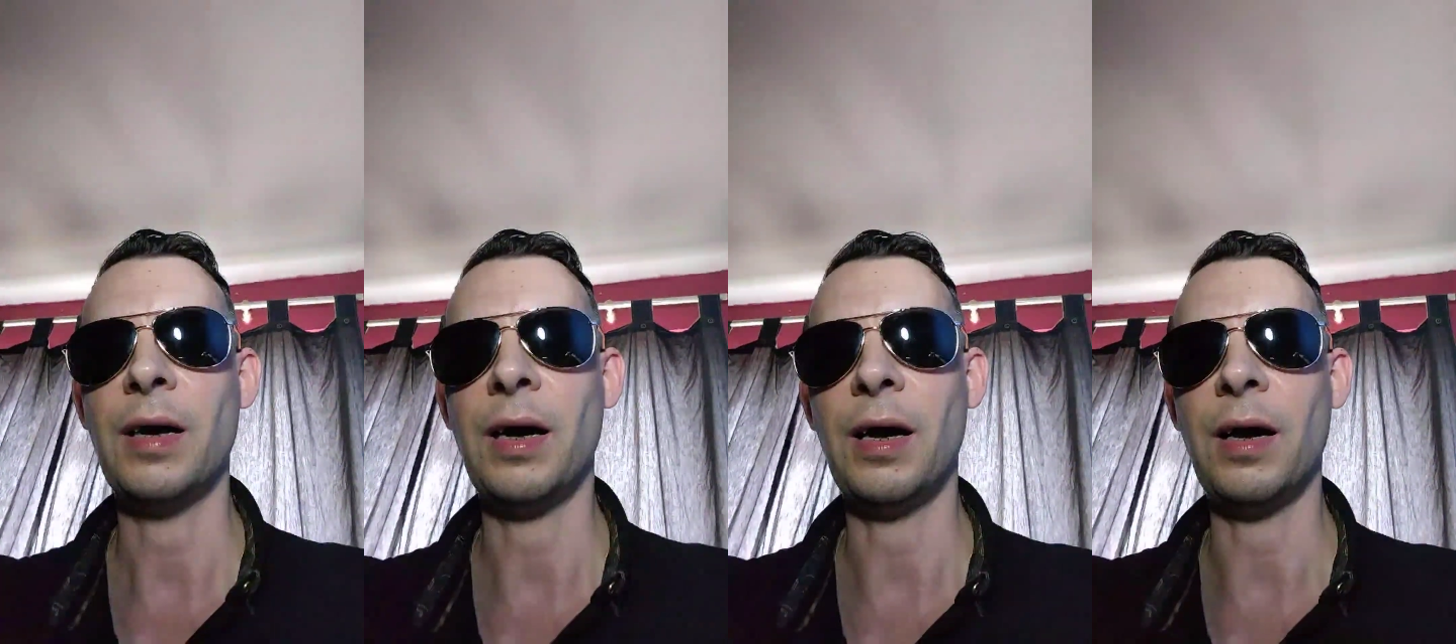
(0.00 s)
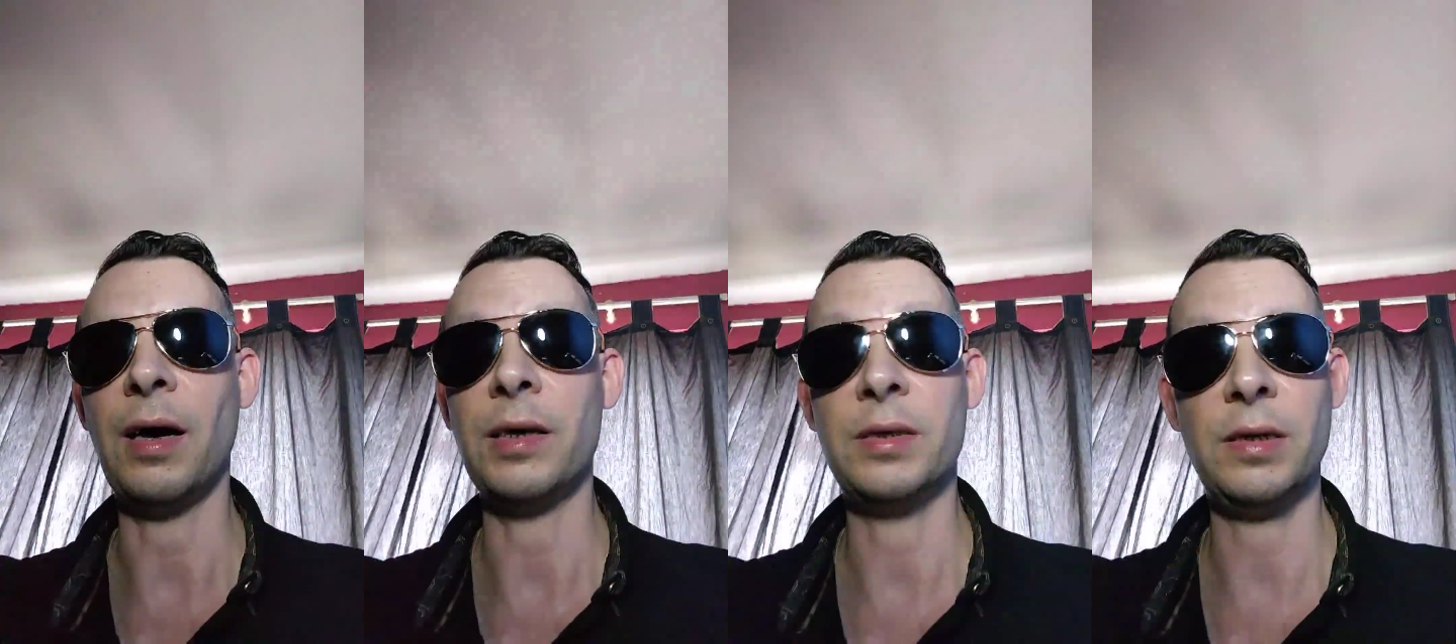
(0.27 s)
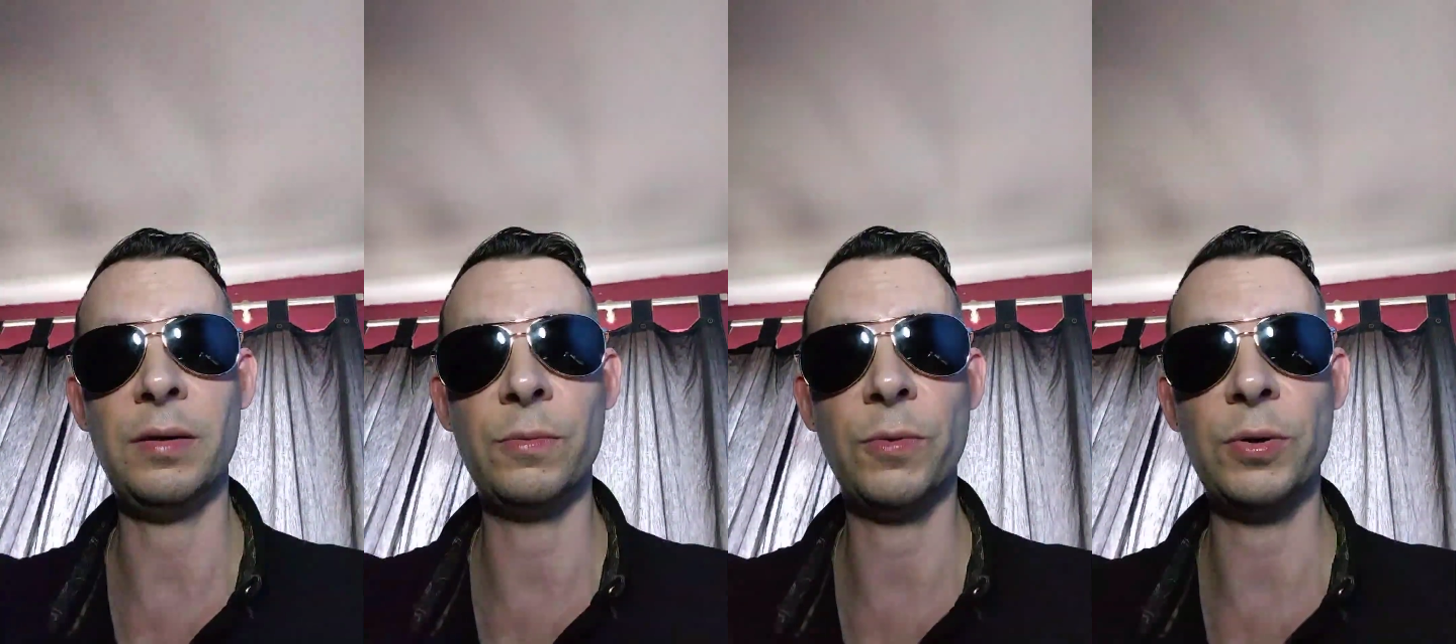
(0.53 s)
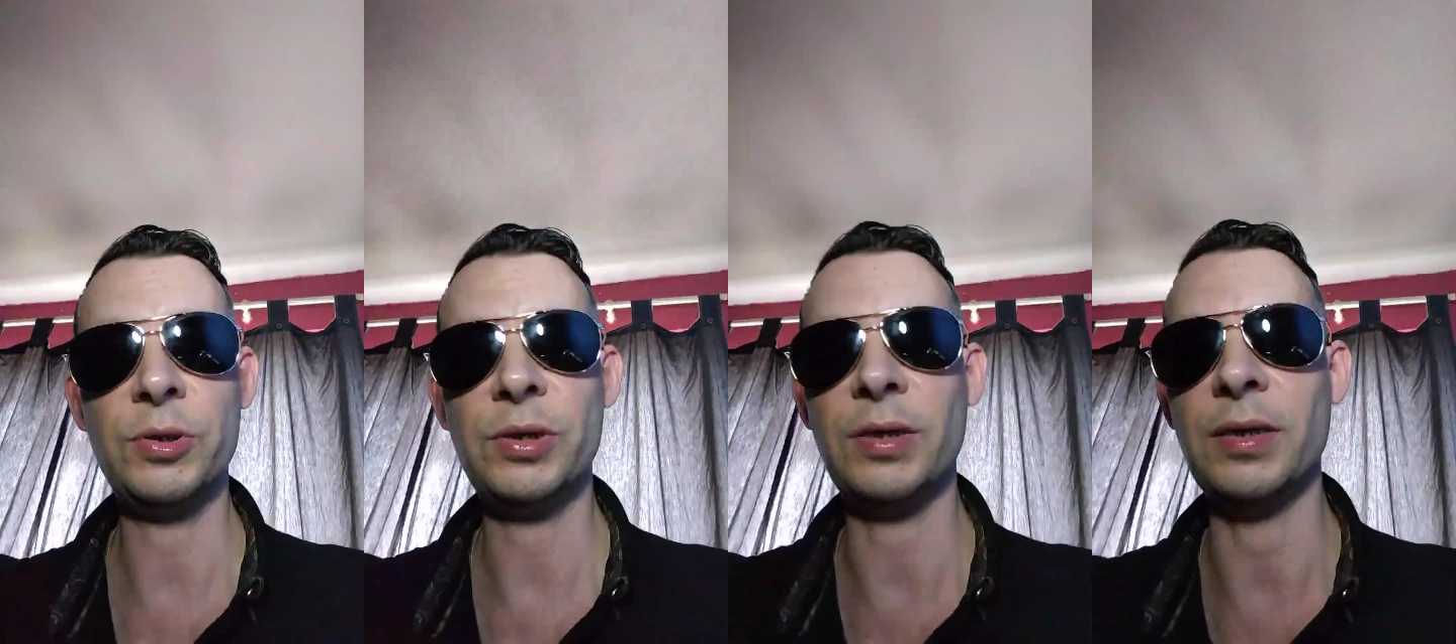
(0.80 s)
I didn't
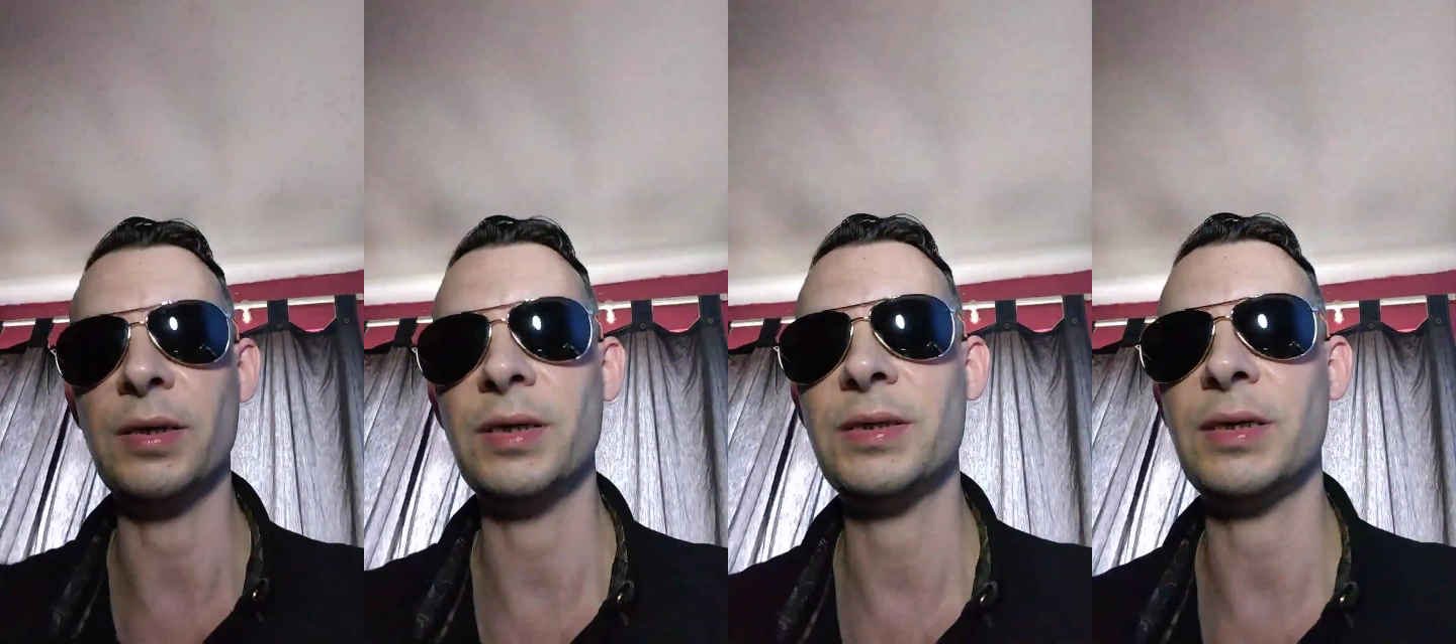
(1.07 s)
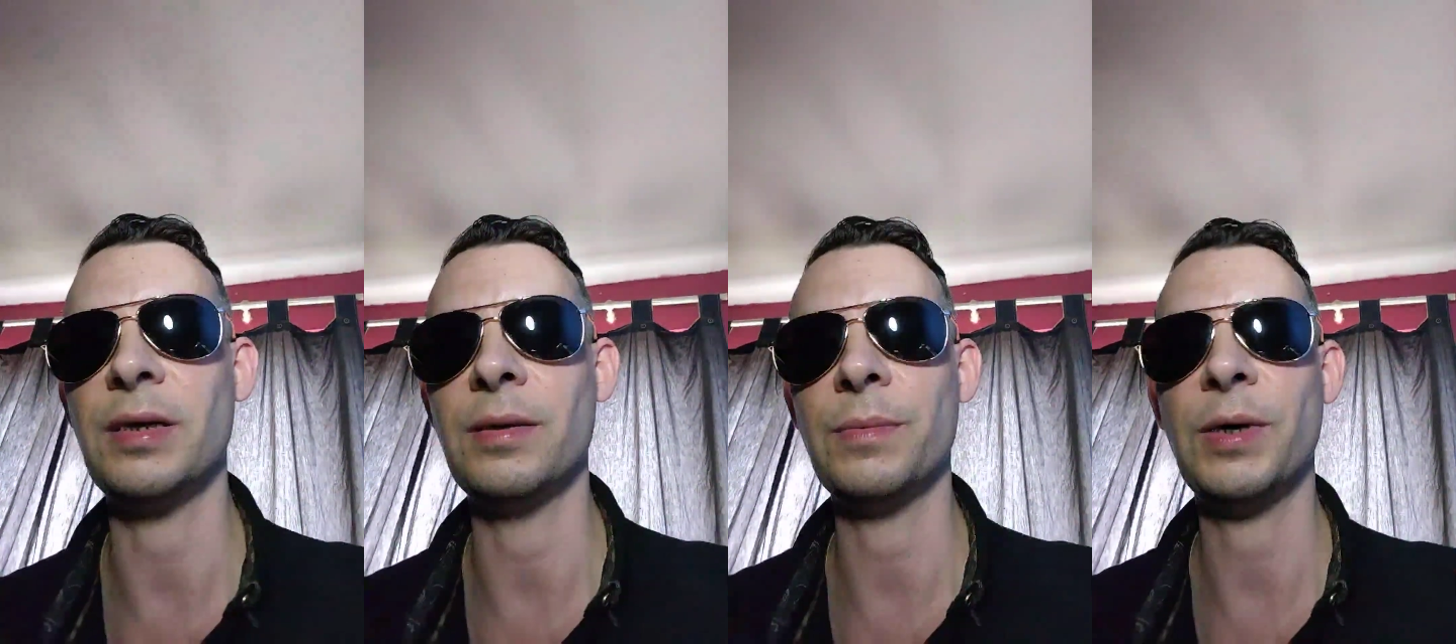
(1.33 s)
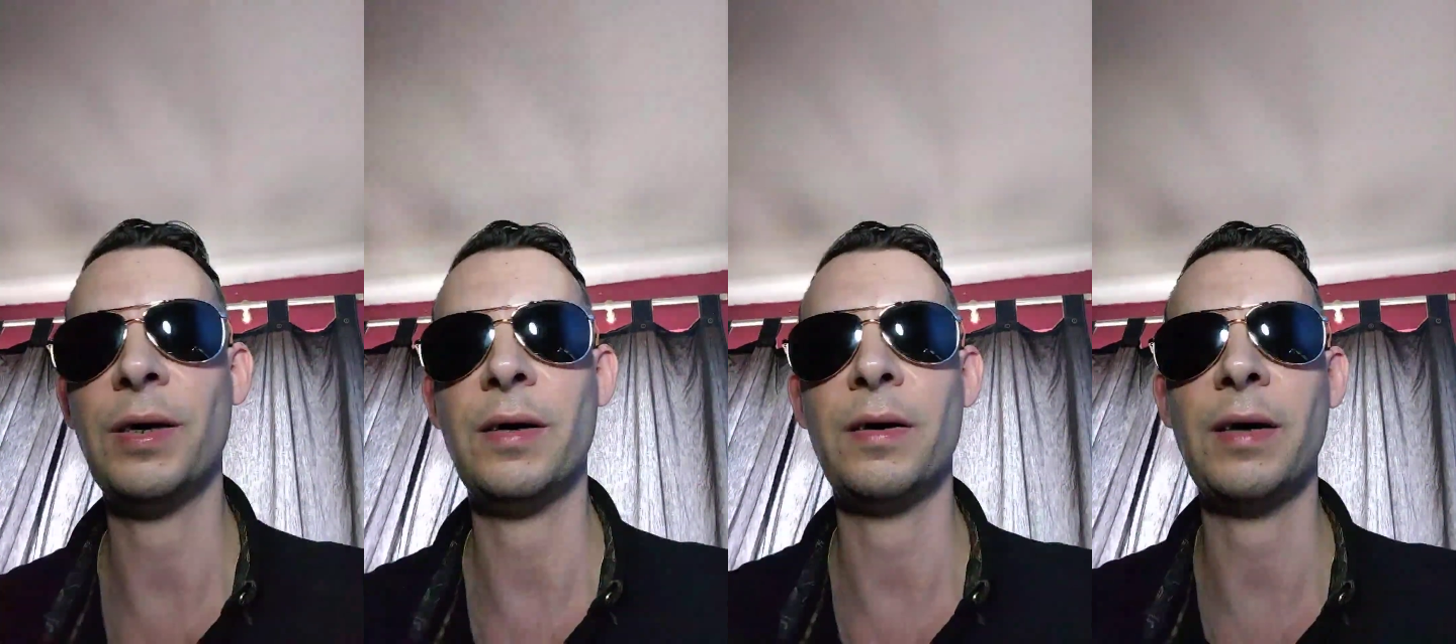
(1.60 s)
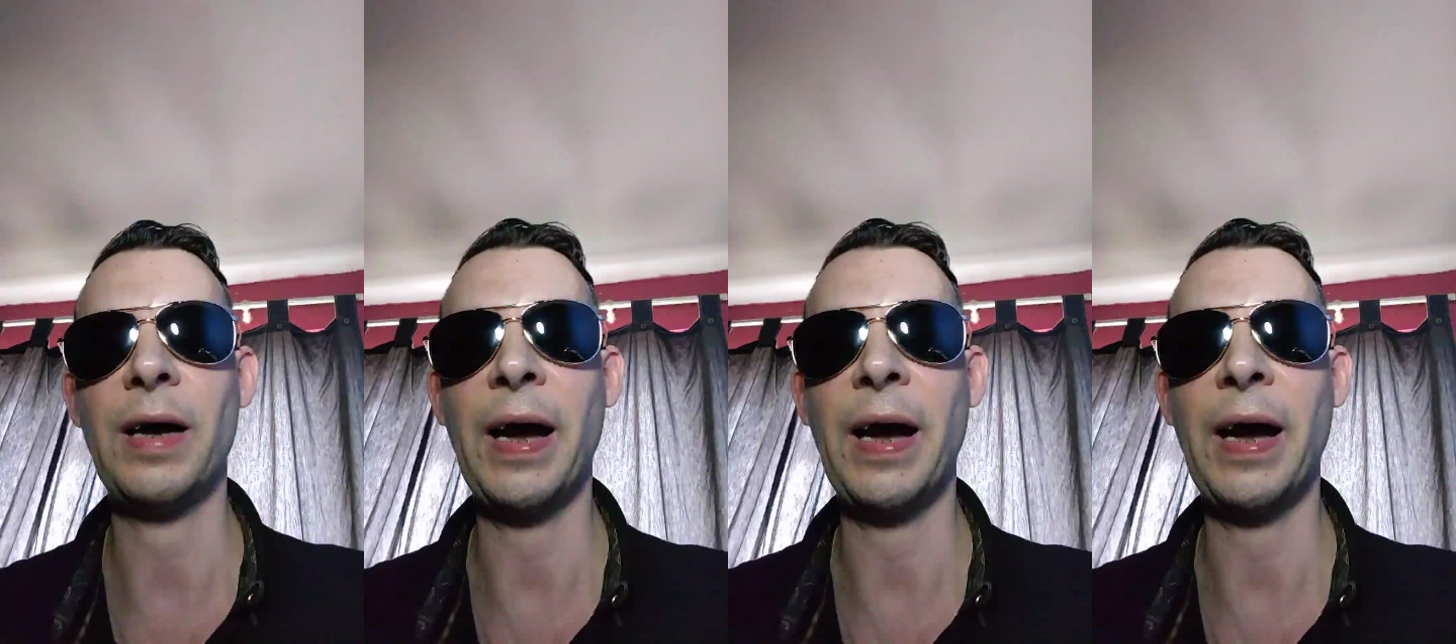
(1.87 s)
watch it at the cinema,